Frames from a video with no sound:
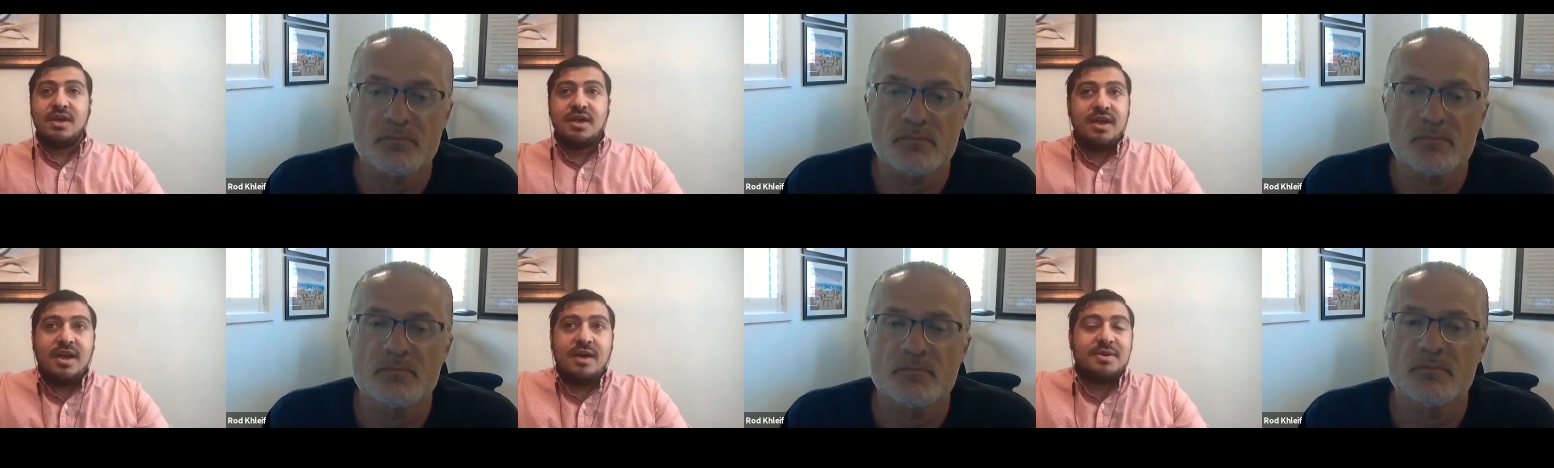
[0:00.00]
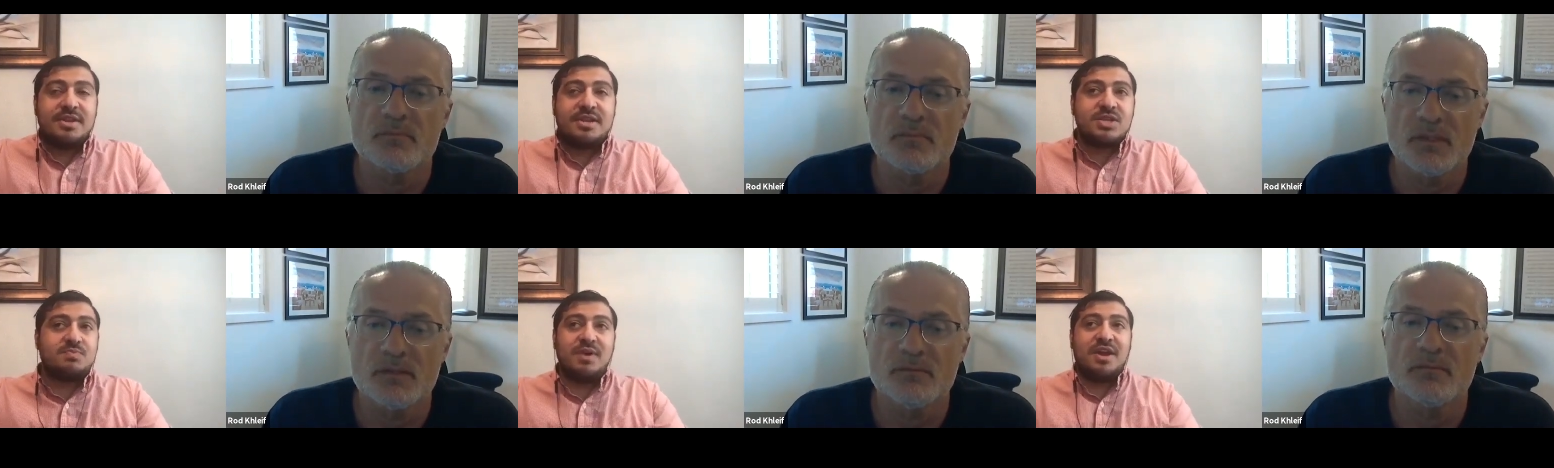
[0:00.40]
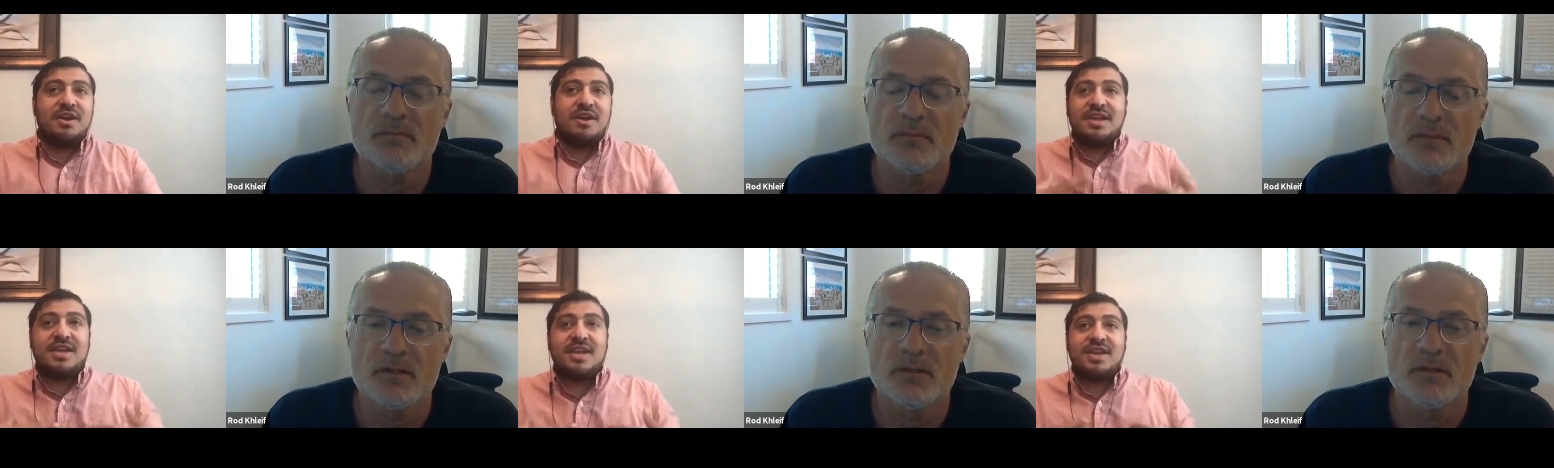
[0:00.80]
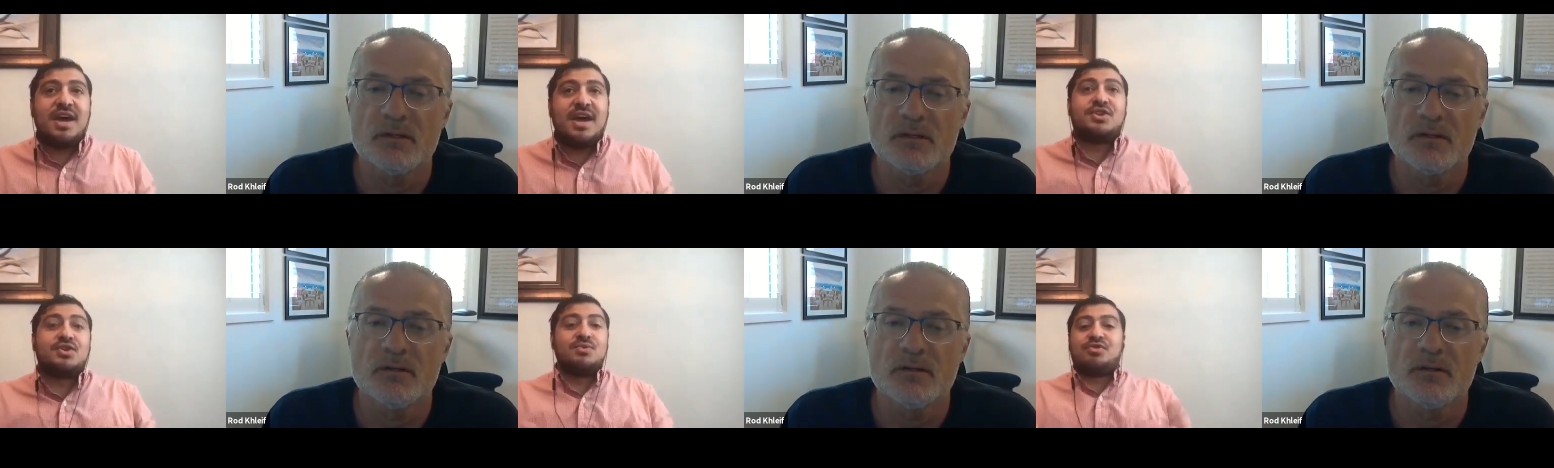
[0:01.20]
Speaker 1: I mean, because Ben and I cannot
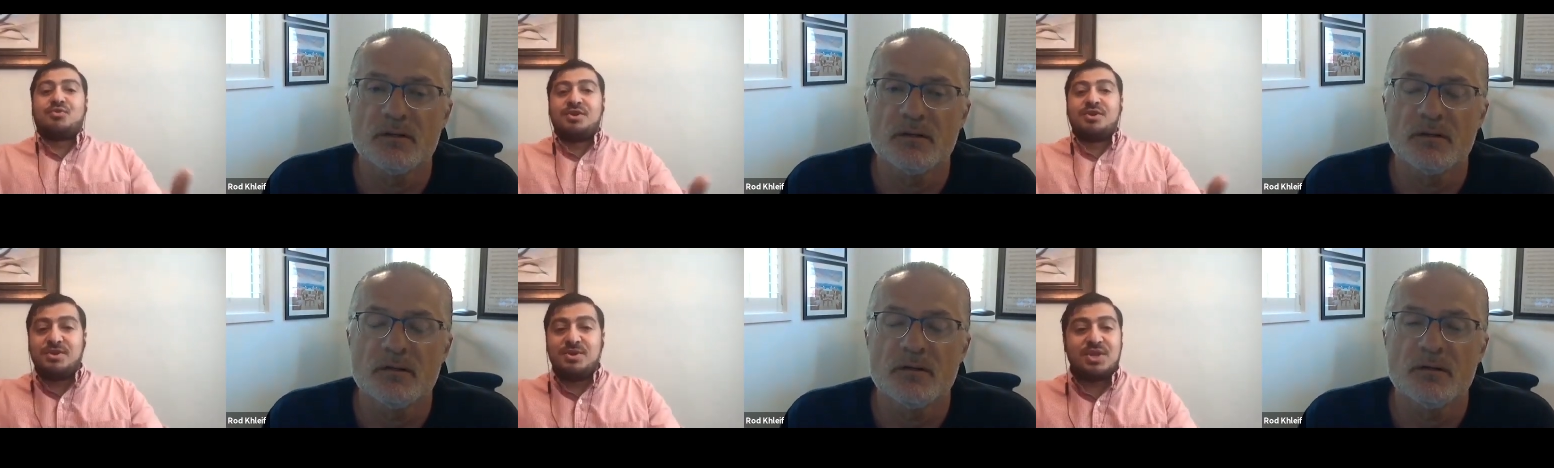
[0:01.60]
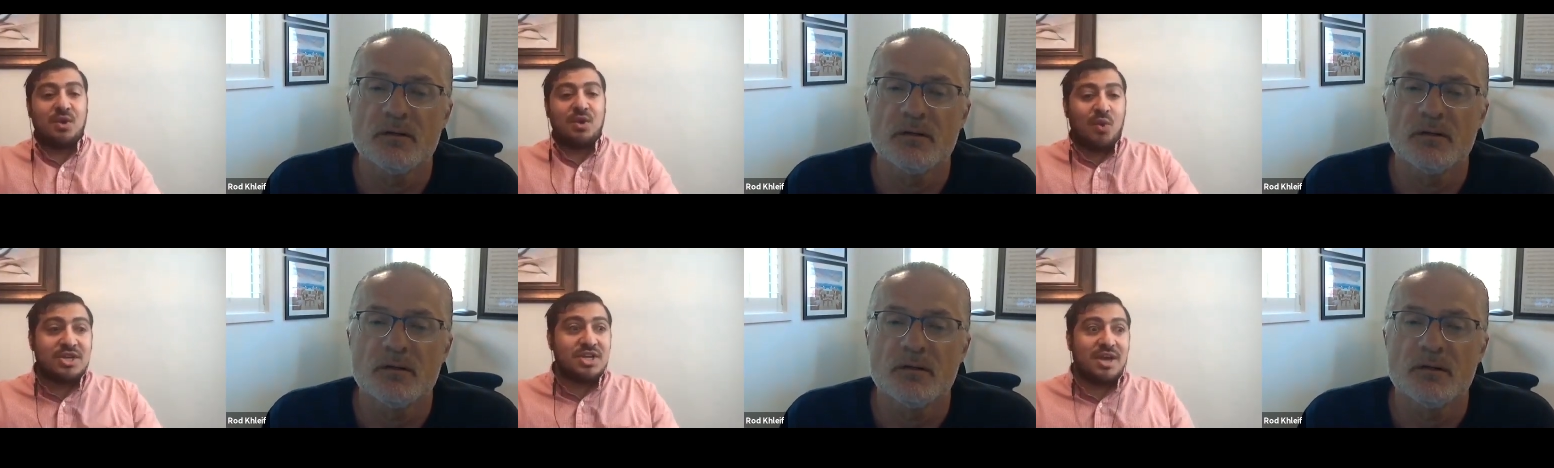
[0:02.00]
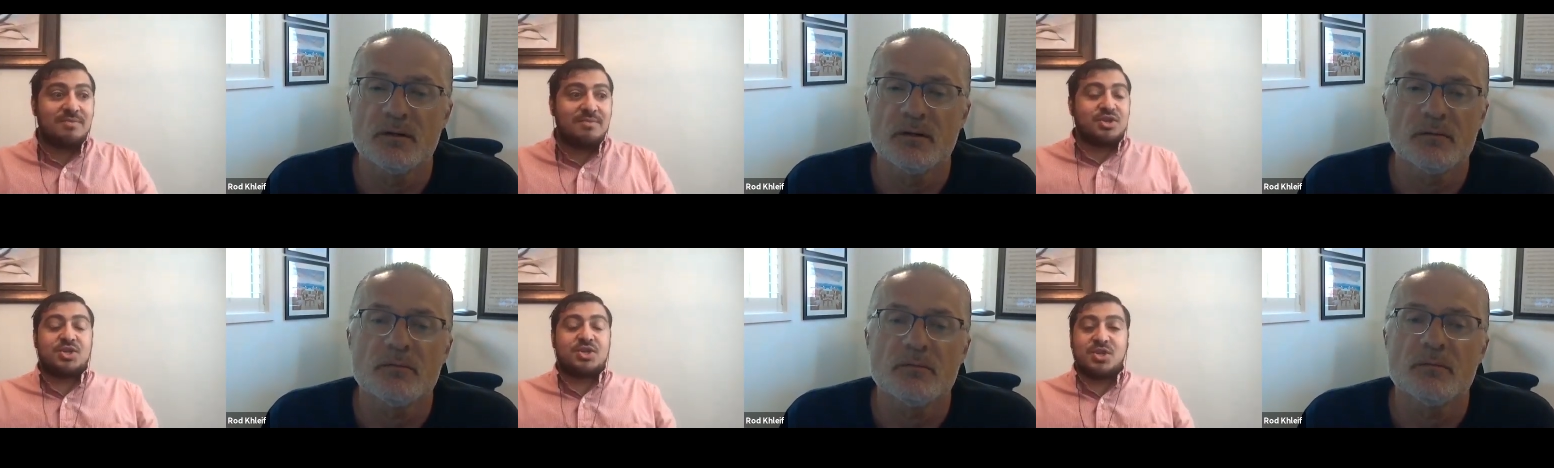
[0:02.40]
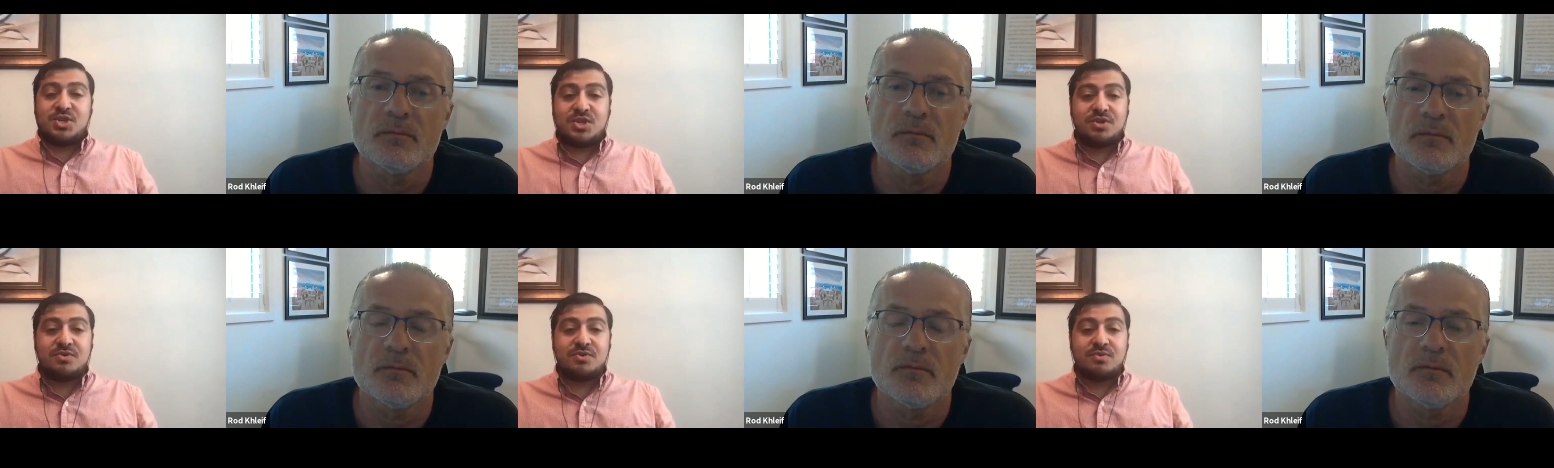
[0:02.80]
do three deals at one time, just us
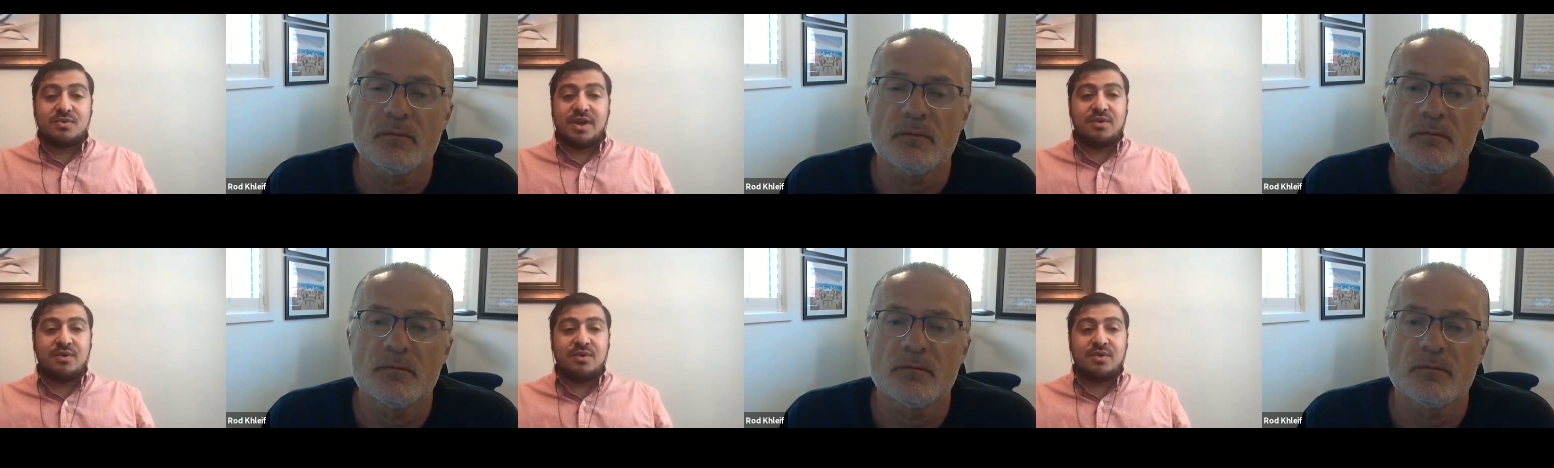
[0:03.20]
two, right?